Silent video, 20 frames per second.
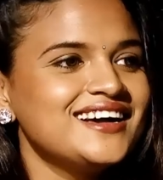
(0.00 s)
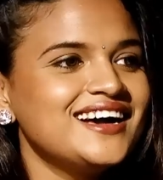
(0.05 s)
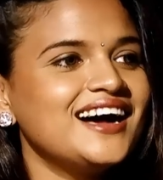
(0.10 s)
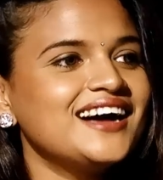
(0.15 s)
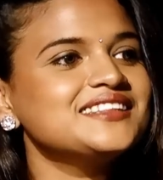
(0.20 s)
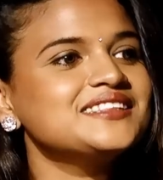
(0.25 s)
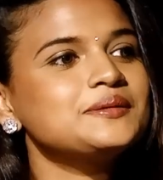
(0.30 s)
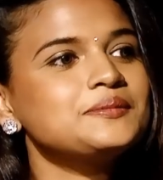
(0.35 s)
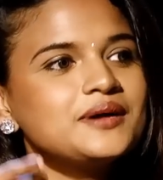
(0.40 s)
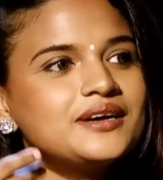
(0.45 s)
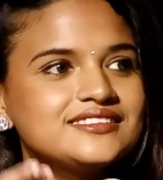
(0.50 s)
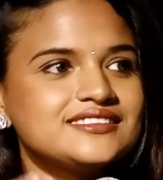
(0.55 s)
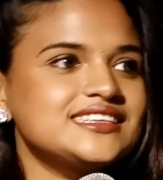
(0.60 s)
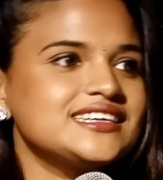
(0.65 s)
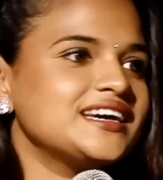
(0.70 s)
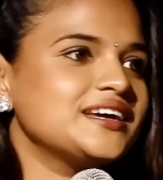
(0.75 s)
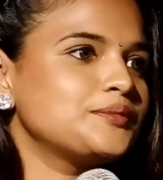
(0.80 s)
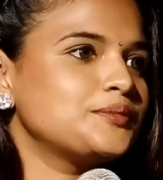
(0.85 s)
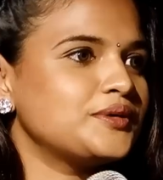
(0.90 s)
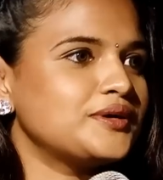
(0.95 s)
and the madri
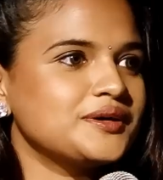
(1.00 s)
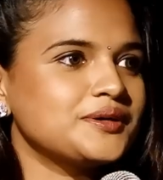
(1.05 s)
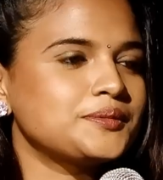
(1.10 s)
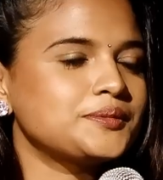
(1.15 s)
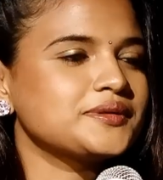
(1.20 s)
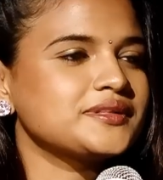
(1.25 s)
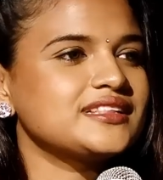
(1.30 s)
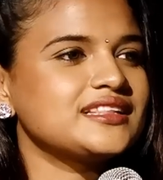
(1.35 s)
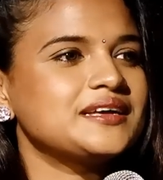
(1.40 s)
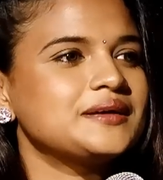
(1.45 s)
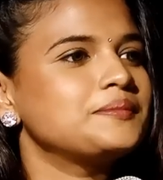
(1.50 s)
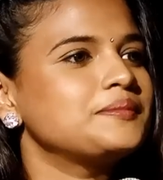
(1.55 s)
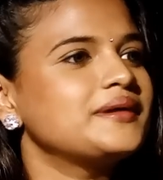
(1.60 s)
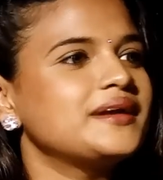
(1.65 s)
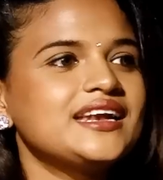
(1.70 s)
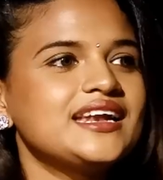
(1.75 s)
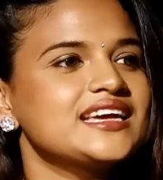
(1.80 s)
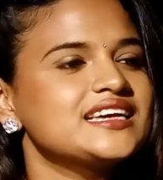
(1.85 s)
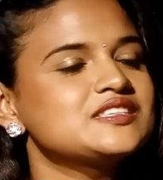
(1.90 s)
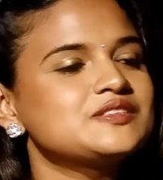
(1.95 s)
I work with them
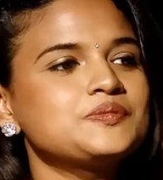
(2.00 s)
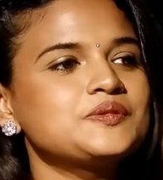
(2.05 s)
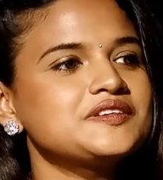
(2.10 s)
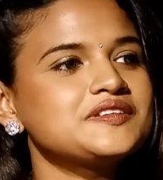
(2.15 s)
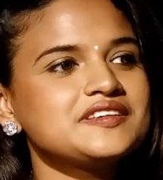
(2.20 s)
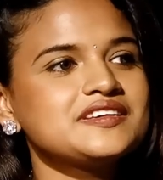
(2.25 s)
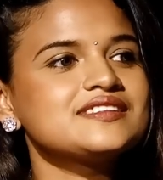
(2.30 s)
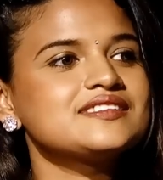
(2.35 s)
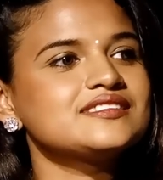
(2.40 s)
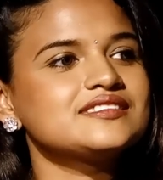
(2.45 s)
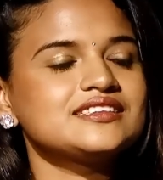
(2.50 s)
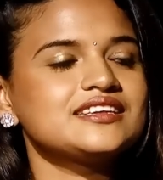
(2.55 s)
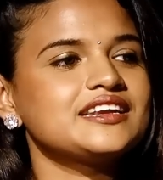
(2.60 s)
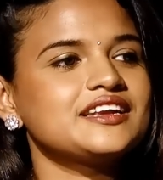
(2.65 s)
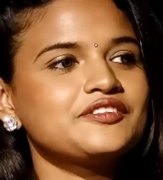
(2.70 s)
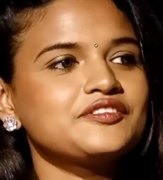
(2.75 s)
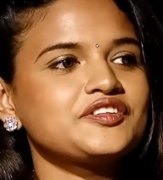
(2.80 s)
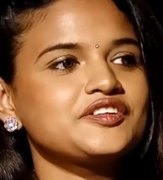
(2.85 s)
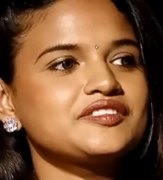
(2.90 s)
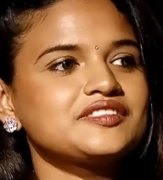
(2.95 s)
and experience and
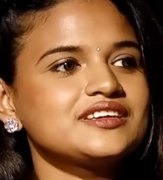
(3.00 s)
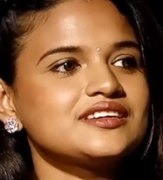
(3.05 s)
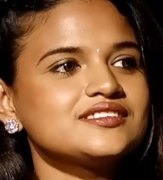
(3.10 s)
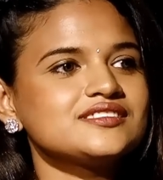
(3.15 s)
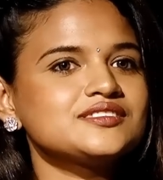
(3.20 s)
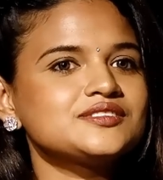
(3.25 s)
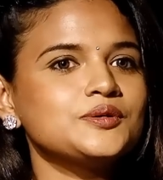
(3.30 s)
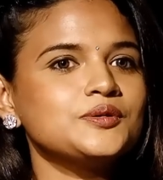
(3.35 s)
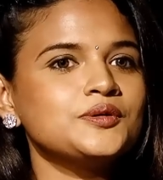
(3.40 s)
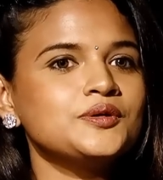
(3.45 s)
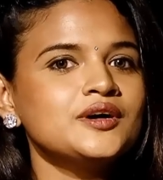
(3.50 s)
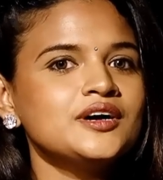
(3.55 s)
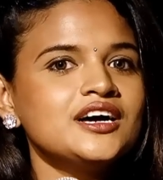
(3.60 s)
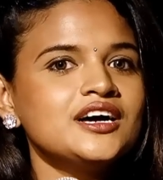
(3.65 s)
everything. So